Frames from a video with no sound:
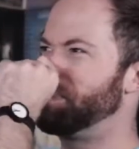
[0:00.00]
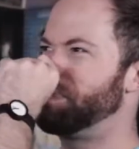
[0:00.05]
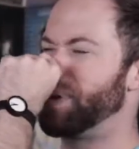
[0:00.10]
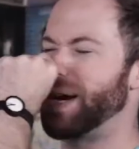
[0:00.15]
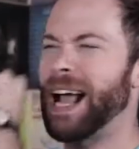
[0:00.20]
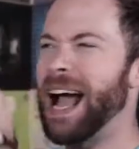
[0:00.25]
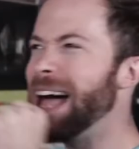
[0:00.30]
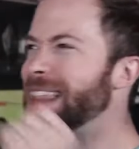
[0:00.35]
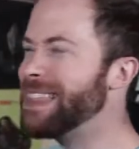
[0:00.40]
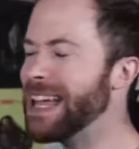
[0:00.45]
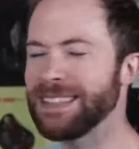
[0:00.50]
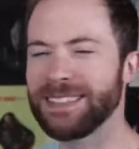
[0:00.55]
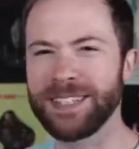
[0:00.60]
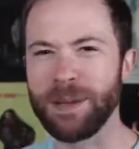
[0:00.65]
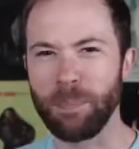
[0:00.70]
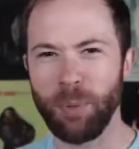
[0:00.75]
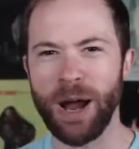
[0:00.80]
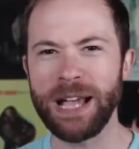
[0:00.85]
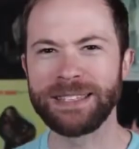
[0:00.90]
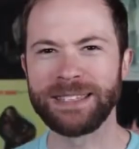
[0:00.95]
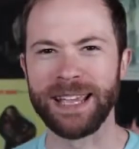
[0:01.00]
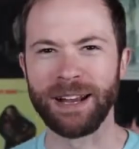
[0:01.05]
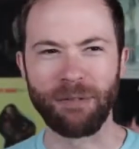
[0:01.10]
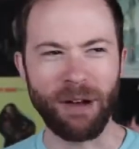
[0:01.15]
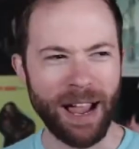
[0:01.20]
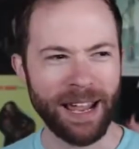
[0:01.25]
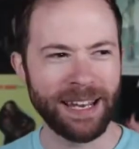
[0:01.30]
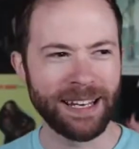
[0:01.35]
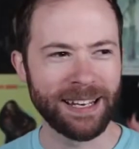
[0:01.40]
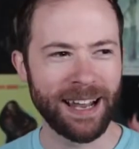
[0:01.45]
But God, that's depressing,
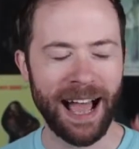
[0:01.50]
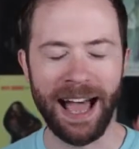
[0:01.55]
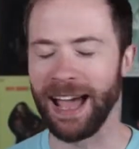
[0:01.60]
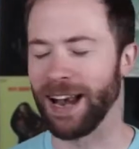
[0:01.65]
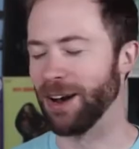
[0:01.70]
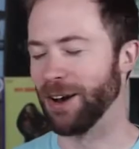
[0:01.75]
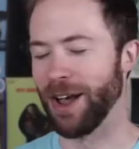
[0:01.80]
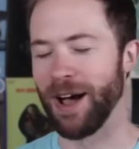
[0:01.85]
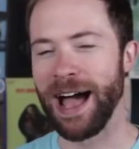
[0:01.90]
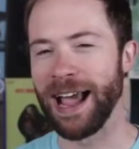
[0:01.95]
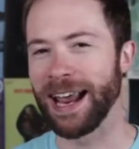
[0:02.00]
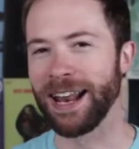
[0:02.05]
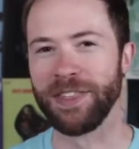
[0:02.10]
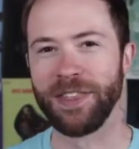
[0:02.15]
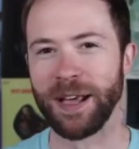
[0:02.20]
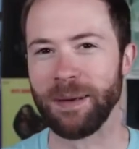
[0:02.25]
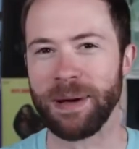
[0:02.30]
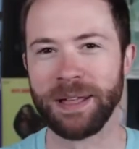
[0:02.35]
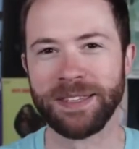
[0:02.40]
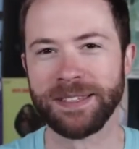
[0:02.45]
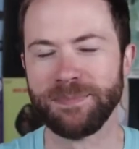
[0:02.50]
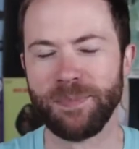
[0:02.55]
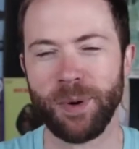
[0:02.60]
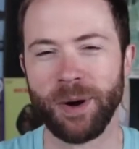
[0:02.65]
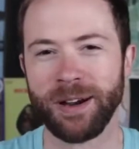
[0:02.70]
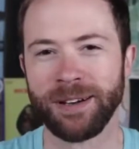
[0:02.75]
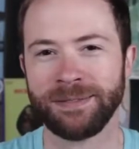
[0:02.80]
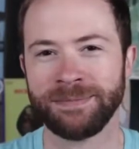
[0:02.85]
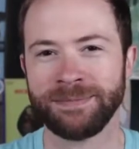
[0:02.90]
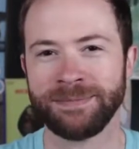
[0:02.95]
right? I don't know, I gotta think about this
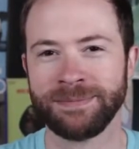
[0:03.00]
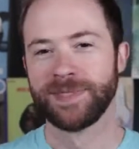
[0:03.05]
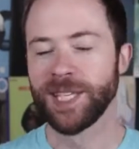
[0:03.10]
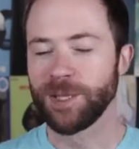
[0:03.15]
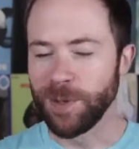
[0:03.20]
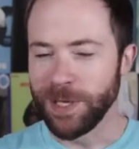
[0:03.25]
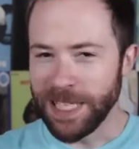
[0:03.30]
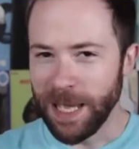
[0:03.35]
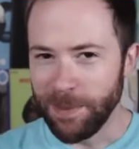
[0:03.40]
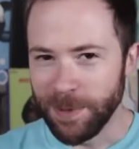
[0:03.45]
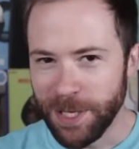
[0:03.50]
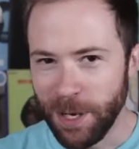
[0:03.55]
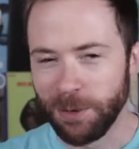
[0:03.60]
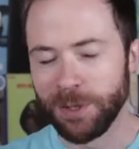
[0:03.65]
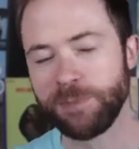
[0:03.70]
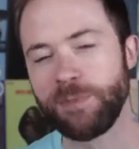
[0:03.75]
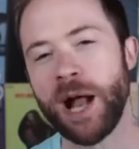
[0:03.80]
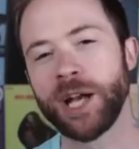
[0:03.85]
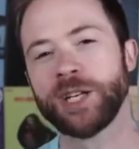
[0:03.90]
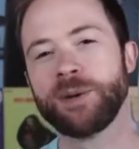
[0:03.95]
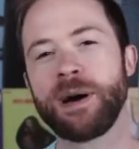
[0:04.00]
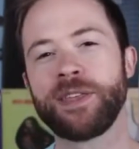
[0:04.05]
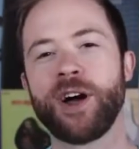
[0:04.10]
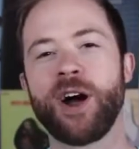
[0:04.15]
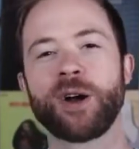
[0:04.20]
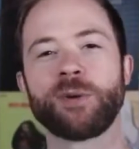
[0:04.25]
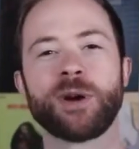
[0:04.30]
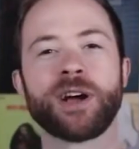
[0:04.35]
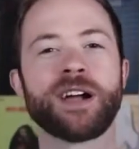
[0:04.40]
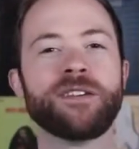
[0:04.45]
more. This week's episode was brought to you by the
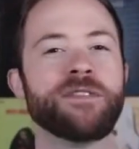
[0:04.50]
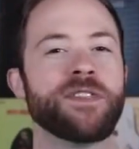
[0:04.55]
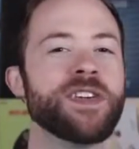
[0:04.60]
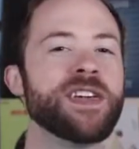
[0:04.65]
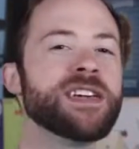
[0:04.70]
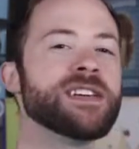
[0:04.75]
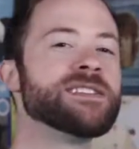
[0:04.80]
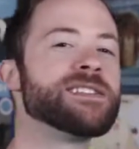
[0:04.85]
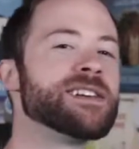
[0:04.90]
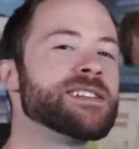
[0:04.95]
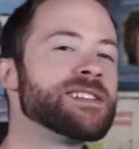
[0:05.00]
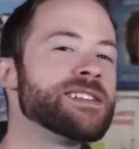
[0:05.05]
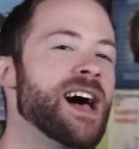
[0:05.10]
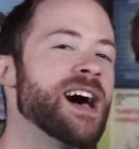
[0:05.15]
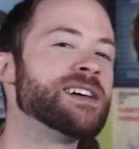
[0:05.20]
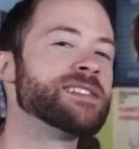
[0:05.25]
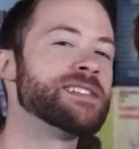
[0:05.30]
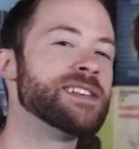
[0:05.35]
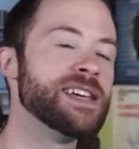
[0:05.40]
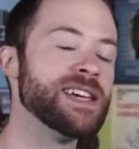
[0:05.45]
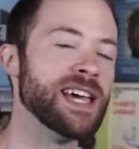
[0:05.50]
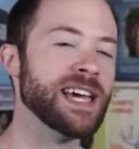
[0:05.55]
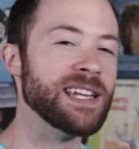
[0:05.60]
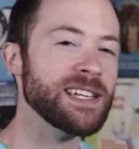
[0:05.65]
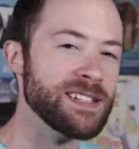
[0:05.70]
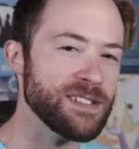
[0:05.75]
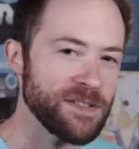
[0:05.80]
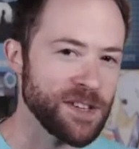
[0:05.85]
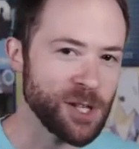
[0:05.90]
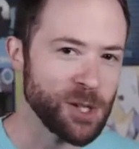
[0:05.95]
hard work of these saucy
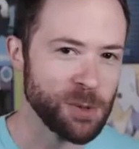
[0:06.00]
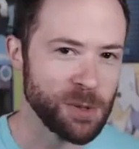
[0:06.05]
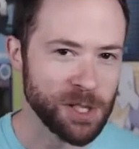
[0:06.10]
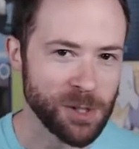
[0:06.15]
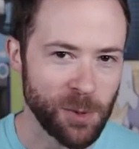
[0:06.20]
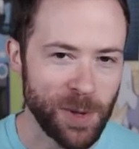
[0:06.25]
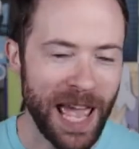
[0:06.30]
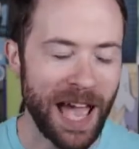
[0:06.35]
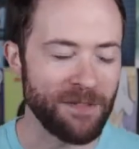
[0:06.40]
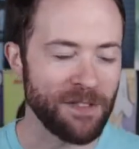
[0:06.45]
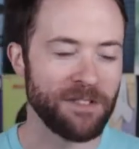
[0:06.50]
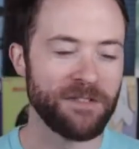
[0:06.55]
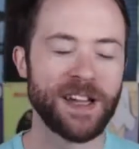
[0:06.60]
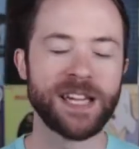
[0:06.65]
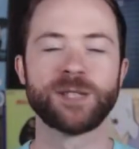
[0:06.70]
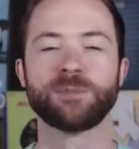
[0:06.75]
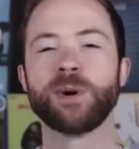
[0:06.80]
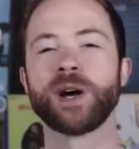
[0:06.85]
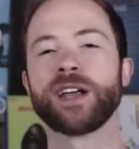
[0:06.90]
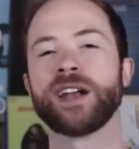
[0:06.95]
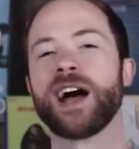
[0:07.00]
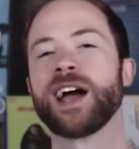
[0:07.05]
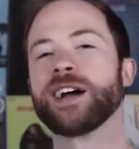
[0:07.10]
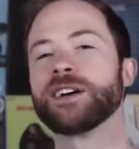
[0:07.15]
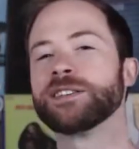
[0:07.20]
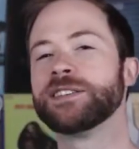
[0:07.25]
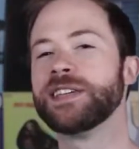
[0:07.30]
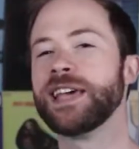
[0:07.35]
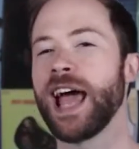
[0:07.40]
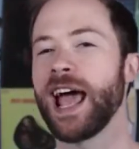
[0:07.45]
individuals. We have a Facebook and
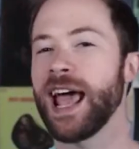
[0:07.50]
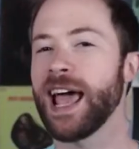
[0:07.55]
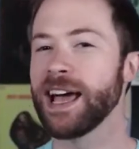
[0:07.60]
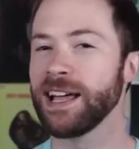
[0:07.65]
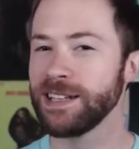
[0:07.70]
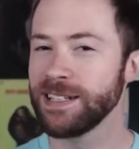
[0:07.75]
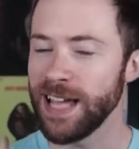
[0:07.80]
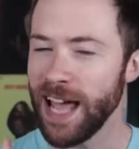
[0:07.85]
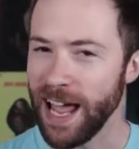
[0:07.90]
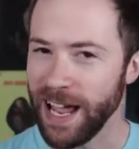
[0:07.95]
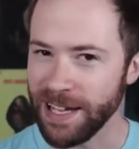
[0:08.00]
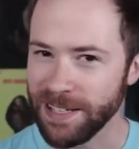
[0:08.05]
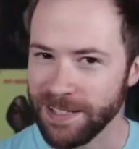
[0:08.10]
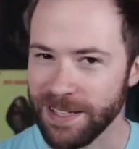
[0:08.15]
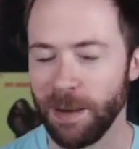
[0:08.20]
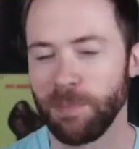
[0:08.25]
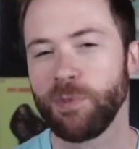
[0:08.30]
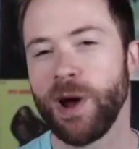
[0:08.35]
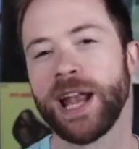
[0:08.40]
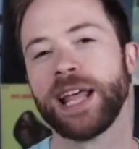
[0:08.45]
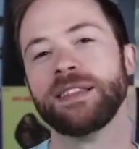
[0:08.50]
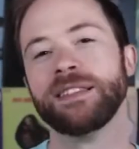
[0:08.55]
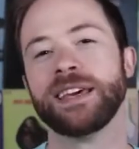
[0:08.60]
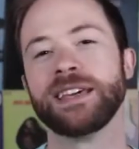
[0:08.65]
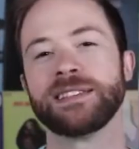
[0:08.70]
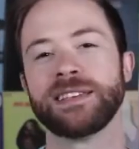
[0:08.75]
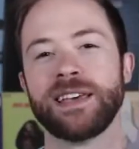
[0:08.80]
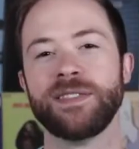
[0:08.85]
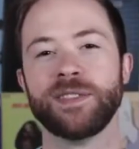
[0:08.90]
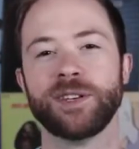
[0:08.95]
IRC and a subreddit,
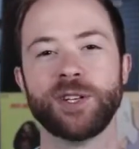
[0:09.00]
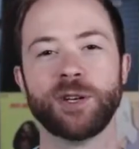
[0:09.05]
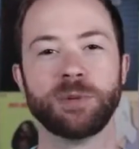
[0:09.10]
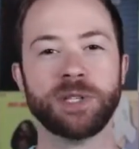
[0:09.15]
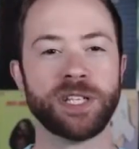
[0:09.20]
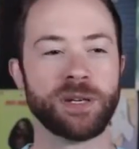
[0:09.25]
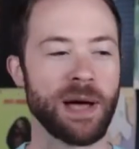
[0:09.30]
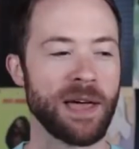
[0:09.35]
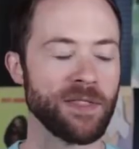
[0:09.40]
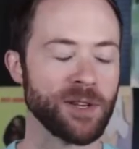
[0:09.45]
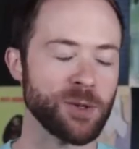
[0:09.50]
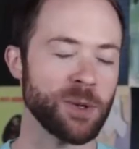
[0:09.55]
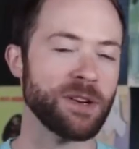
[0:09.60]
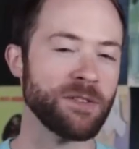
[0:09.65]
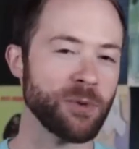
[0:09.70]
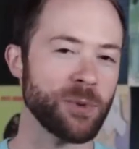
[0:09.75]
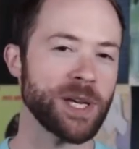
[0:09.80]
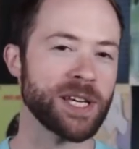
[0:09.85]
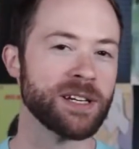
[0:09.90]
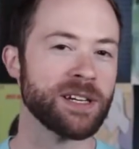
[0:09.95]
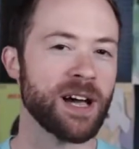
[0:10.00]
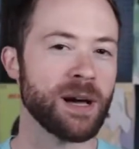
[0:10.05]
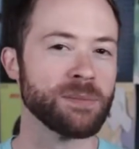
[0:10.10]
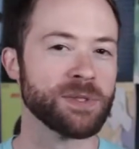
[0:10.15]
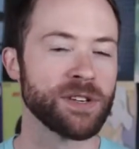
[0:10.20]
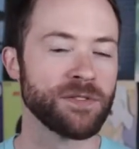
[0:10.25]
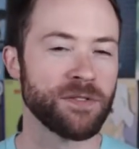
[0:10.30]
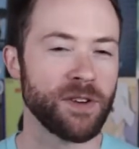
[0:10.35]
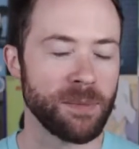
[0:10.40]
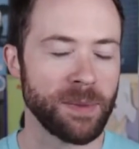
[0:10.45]
links in the doobly-doo, and the tweet of the week
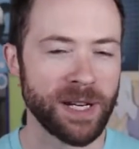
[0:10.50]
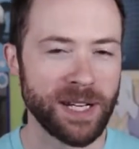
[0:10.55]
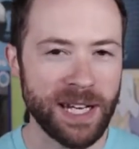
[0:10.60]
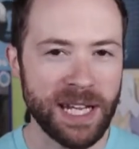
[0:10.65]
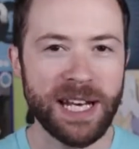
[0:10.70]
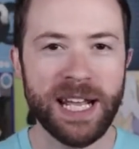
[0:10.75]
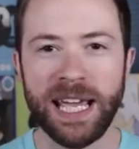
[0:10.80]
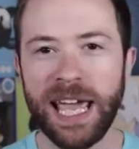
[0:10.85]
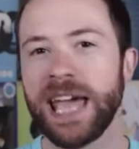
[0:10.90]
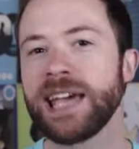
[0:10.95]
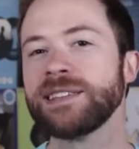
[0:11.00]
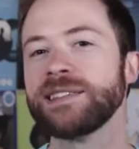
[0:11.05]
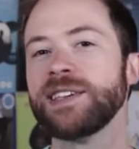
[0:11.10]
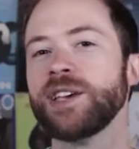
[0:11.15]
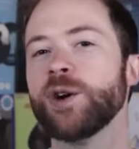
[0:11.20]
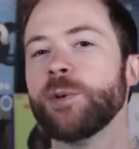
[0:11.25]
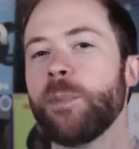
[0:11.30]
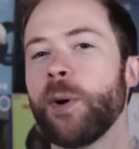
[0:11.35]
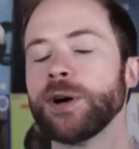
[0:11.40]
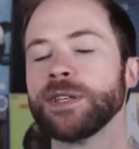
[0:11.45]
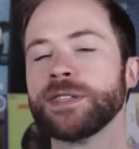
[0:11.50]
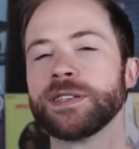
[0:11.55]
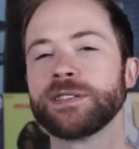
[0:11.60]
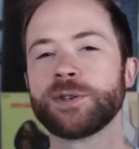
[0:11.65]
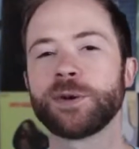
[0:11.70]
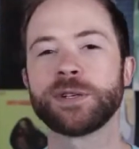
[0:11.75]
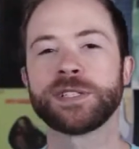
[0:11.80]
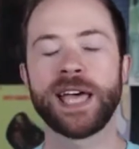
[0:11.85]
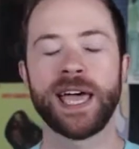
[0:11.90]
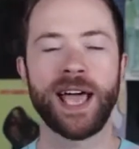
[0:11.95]
comes from Nina Casey, who points us
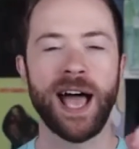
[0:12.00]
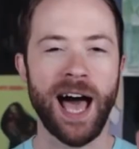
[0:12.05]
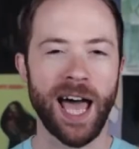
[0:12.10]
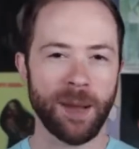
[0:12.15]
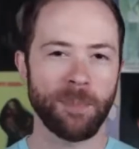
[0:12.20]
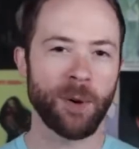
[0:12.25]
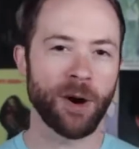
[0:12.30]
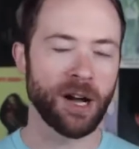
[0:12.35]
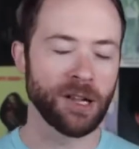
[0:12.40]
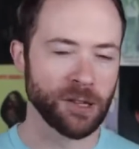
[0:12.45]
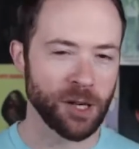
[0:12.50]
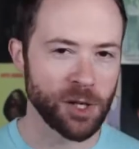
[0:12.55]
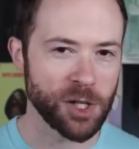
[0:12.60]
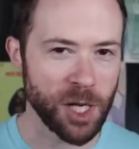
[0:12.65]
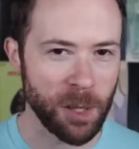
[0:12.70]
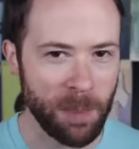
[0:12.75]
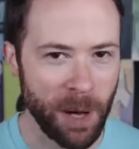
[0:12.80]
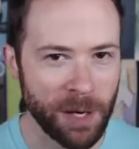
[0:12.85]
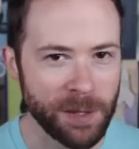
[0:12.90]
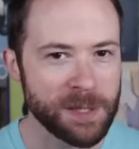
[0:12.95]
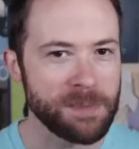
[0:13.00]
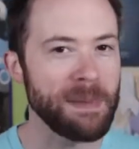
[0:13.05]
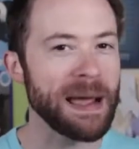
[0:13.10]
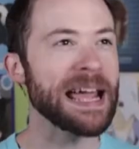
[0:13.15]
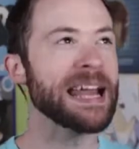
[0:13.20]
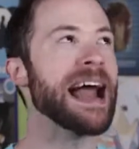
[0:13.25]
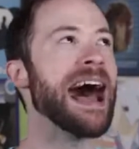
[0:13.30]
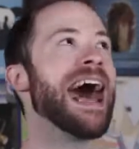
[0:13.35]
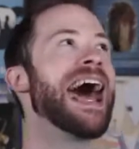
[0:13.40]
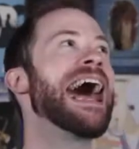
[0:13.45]
towards a hyper-allergic post.
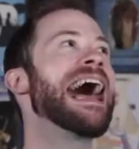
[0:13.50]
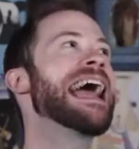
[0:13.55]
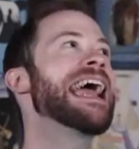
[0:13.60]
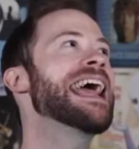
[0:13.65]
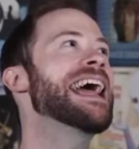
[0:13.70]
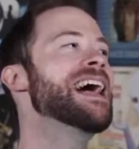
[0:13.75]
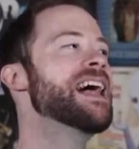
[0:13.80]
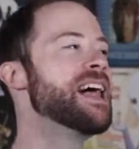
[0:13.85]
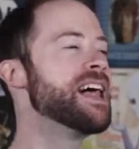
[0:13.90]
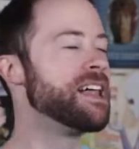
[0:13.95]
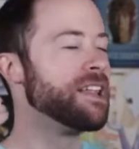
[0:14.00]
Man, I